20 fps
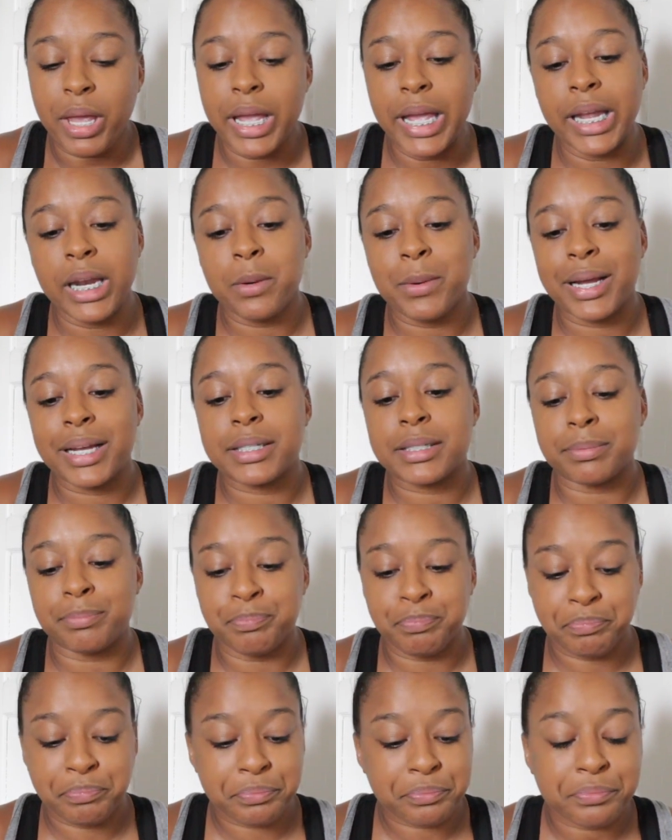Anyways,
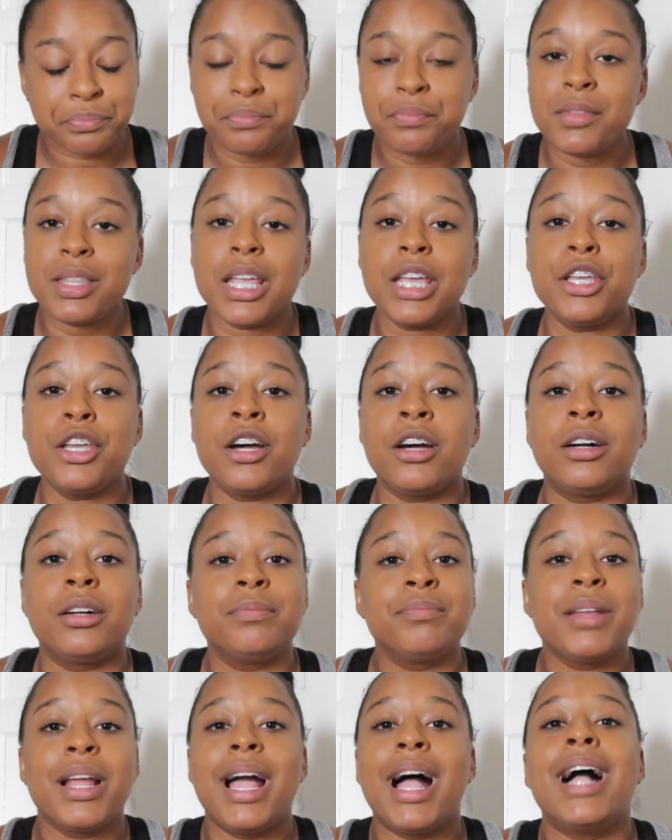
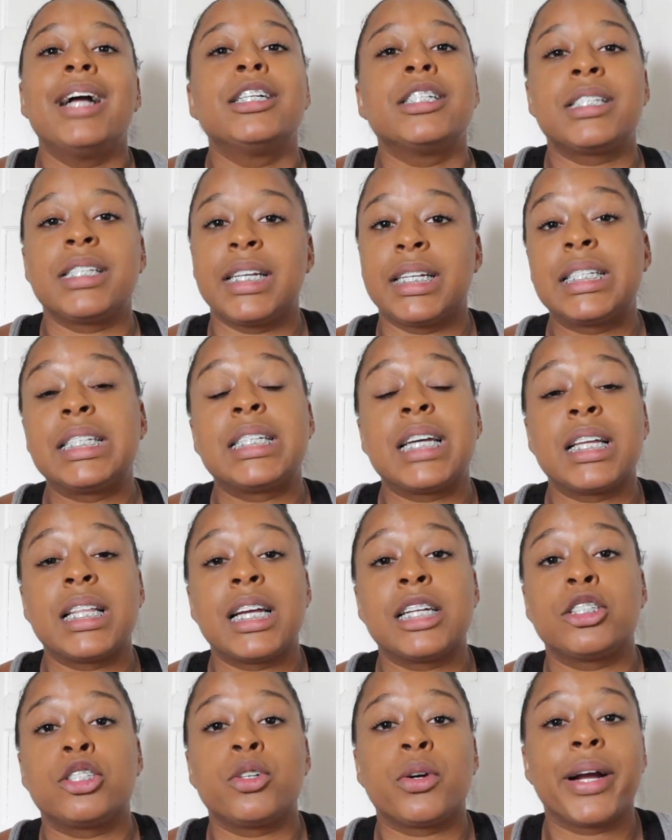y'all, I just need to tell
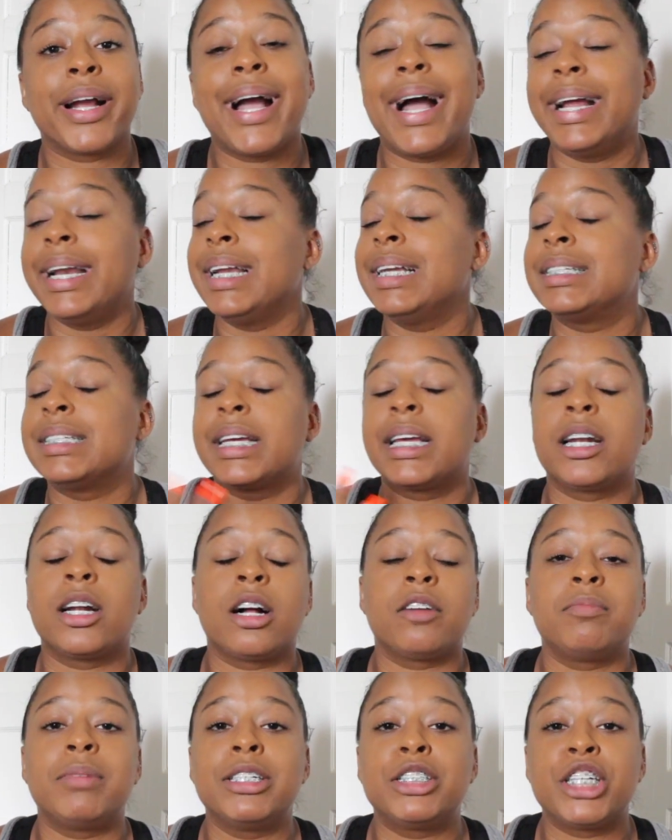that story. I need to get it
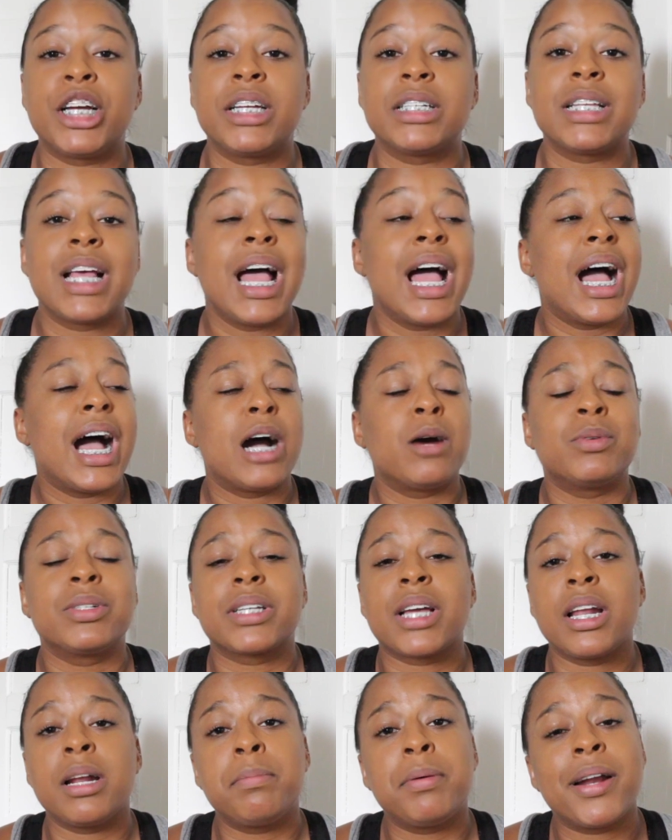off my chest. I was
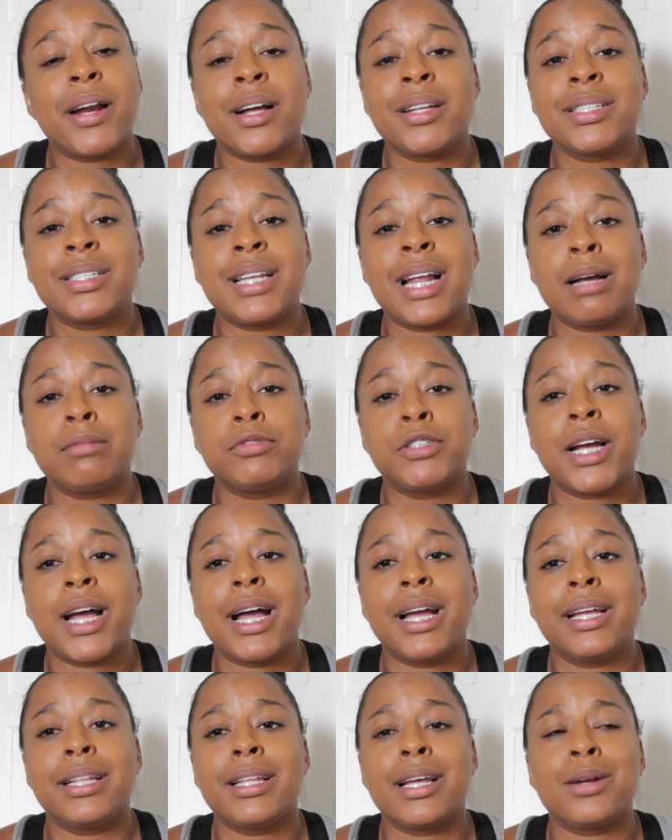gonna put it on
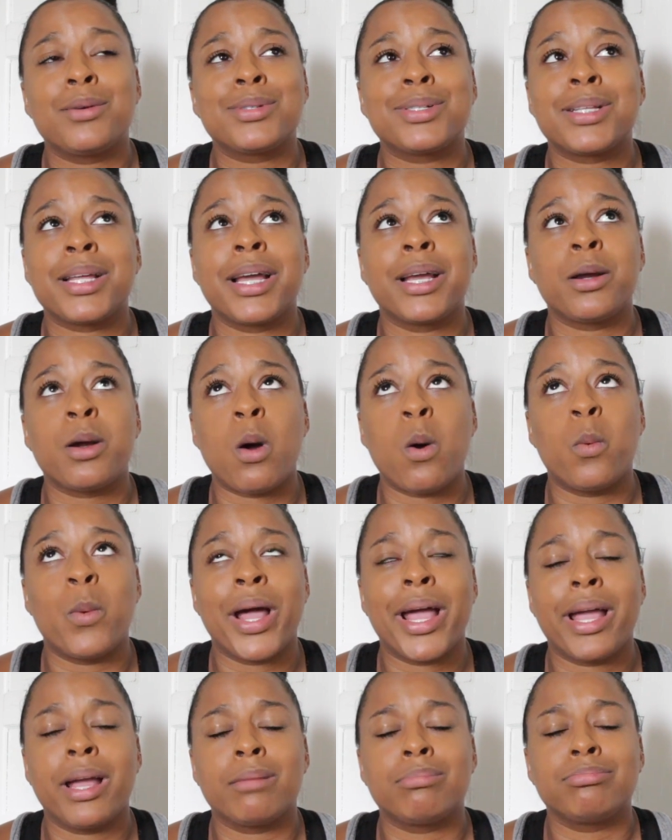Snapchat, and then I was like,
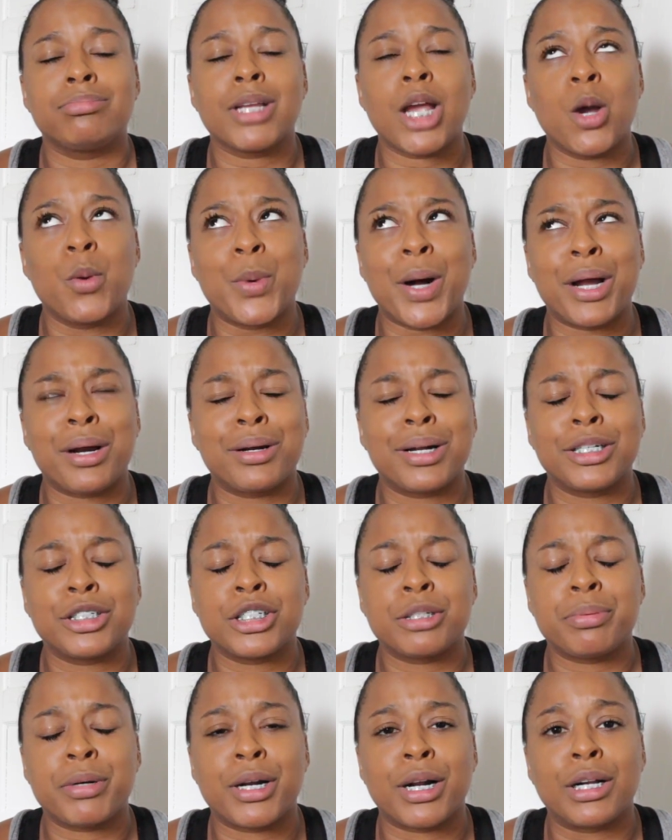wait, why don't I
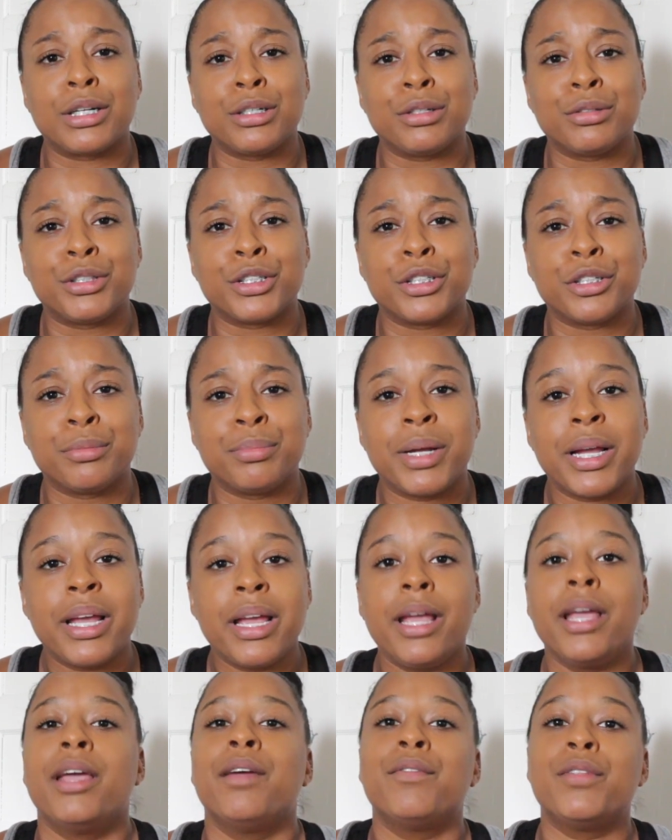just put it on YouTube?
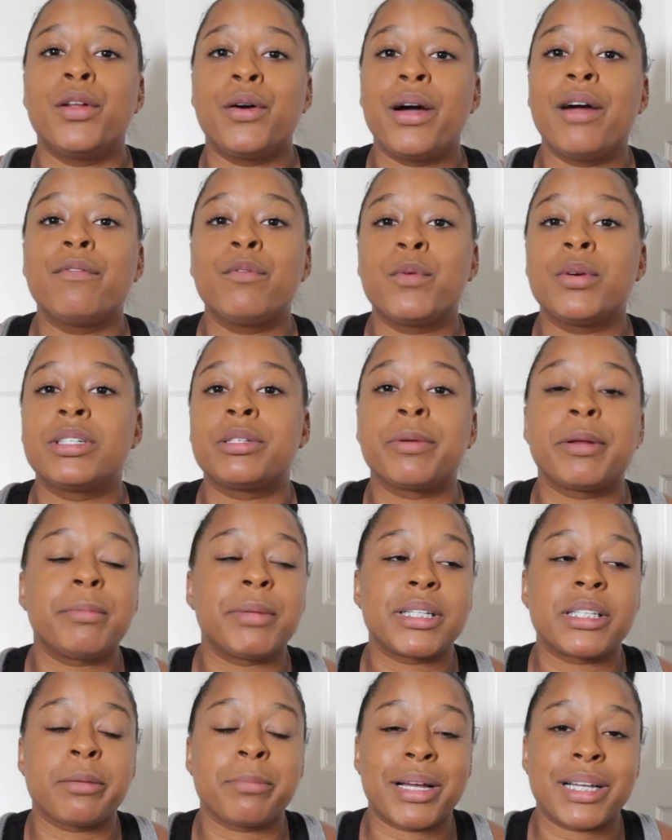Even though everyone's been
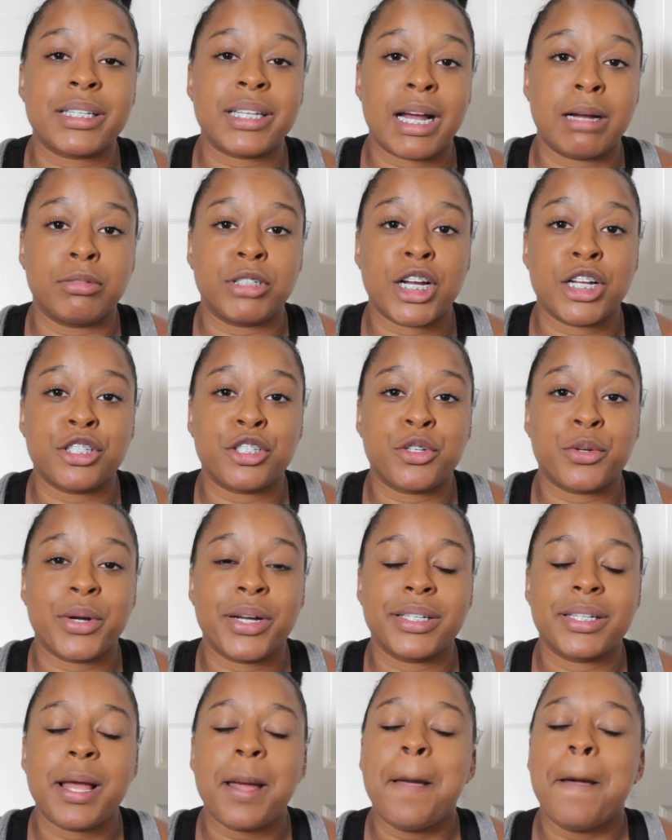missing my Snapchat
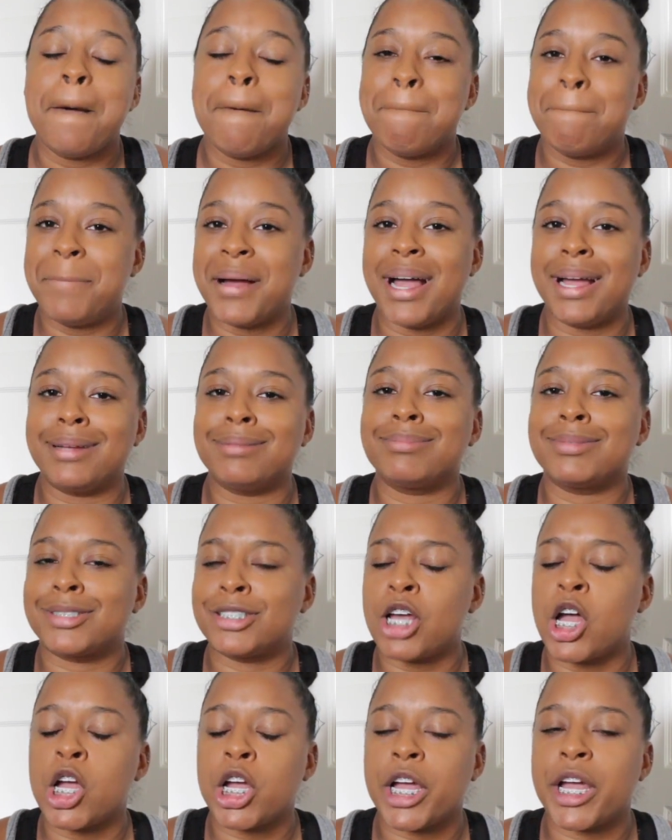stories. But
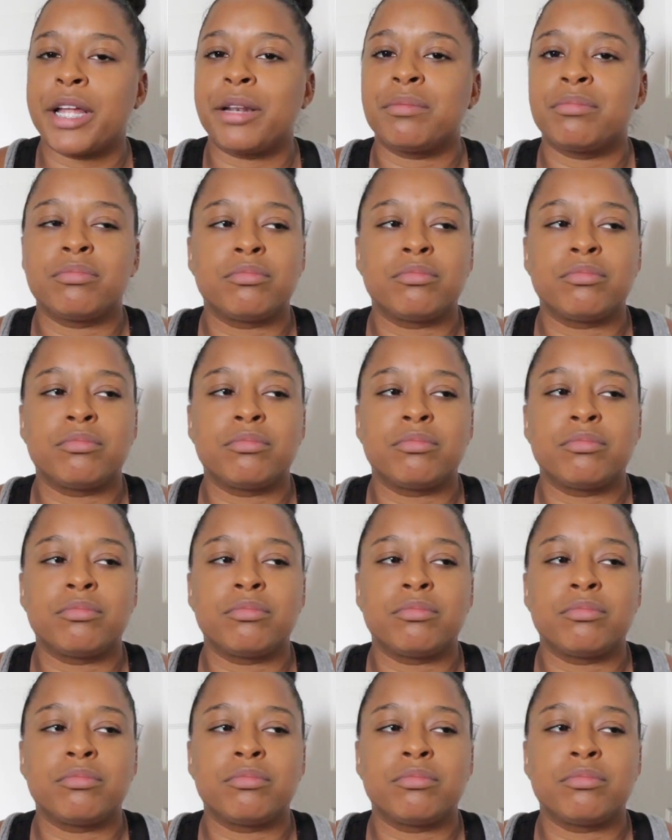it's all good.